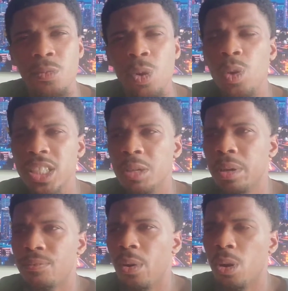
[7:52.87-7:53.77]
when we
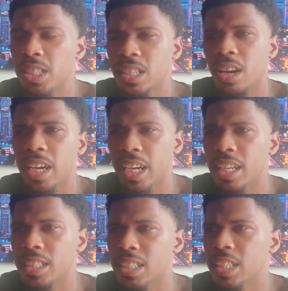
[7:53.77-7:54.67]
should be focusing our
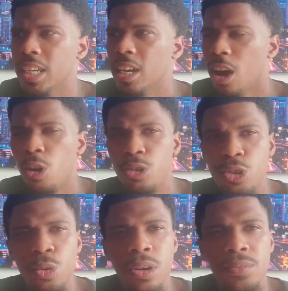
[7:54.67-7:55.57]
energy
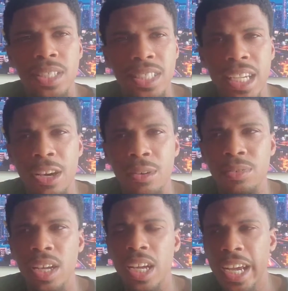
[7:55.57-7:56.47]
on doing for
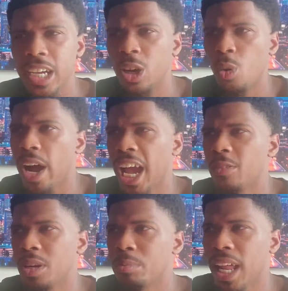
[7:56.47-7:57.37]
self and
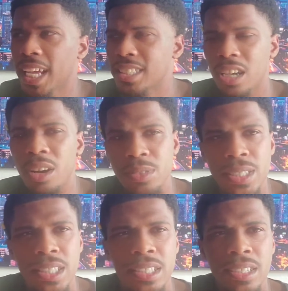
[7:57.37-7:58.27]
acquiring black
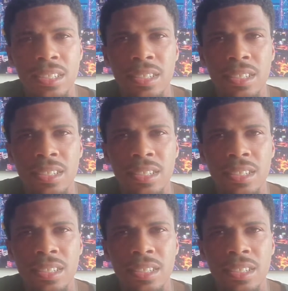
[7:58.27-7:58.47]
sovereignty.